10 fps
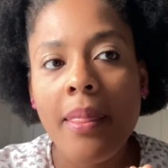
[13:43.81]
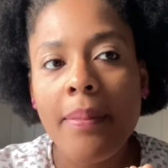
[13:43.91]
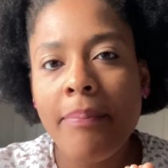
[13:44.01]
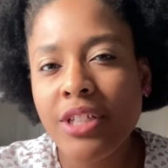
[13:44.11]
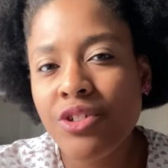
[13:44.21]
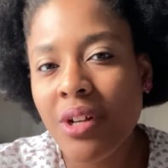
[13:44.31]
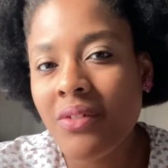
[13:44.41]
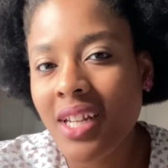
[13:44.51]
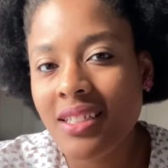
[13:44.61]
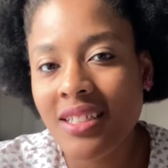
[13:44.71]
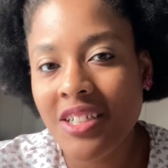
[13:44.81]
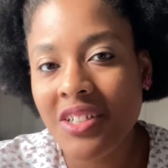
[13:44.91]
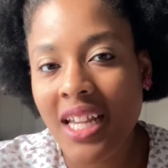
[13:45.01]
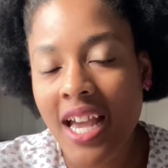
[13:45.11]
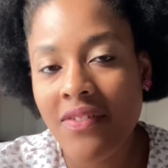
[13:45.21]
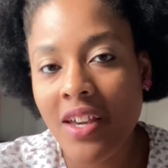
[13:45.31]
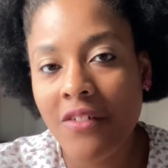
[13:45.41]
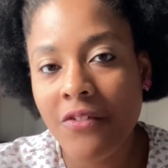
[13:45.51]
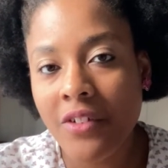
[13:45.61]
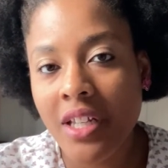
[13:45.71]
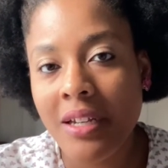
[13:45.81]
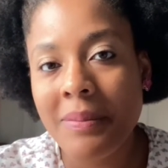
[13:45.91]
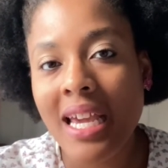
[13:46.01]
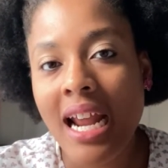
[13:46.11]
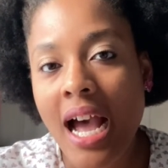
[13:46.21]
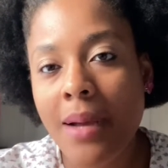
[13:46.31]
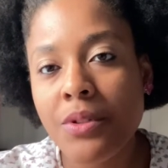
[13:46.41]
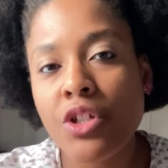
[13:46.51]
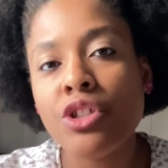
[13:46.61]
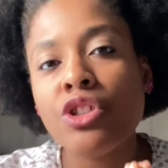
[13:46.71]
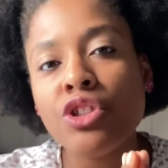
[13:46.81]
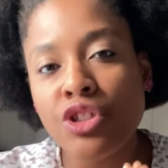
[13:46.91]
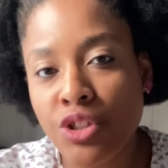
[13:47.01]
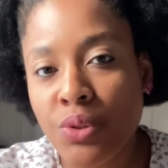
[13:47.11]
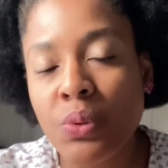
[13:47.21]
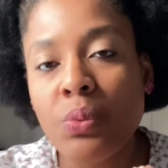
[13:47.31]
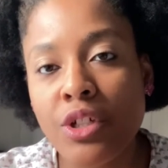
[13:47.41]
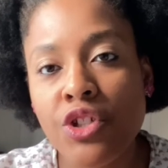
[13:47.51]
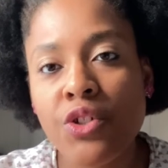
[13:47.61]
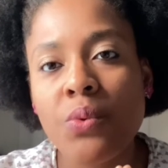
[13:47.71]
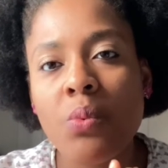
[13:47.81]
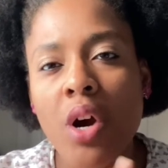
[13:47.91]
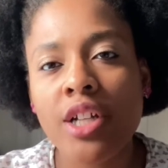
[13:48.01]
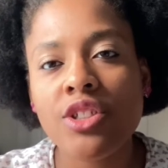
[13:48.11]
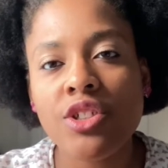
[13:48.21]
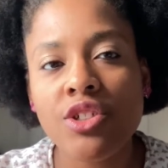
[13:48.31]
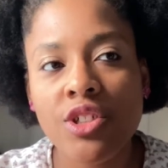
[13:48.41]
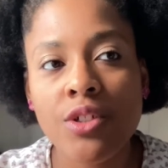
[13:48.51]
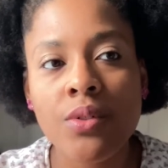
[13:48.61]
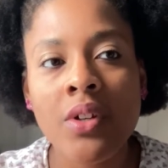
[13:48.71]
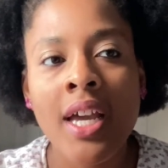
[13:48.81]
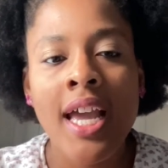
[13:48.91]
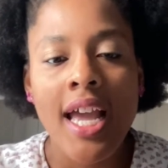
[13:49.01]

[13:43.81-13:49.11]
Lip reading: But you don't necessarily have that freedom, that option to do what you want to do.